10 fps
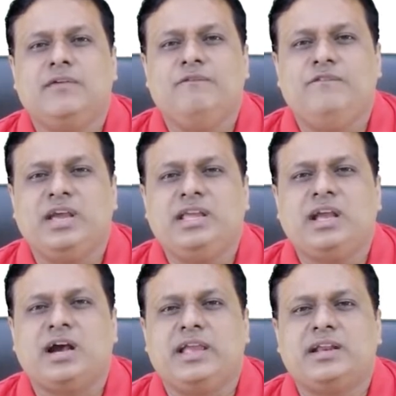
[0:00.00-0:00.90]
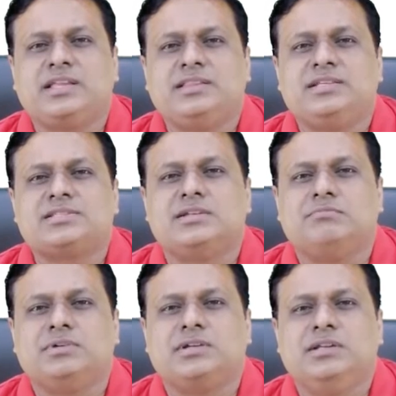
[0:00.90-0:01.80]
very higher than this
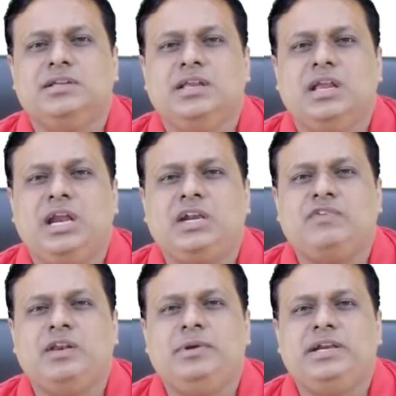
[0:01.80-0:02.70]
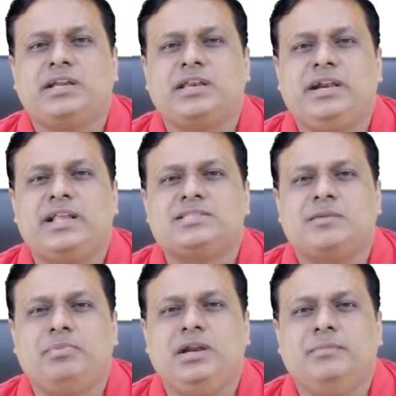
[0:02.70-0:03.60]
number, it will be declared as
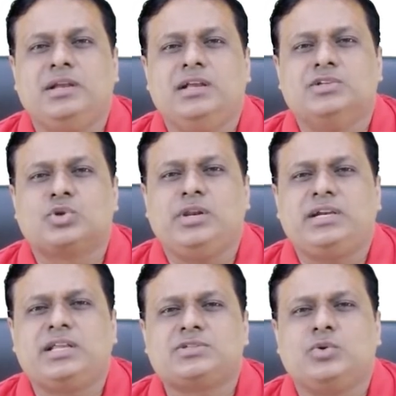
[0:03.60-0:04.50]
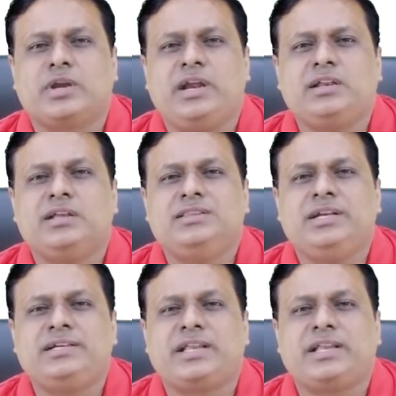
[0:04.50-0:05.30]
epidemic. So let us look at the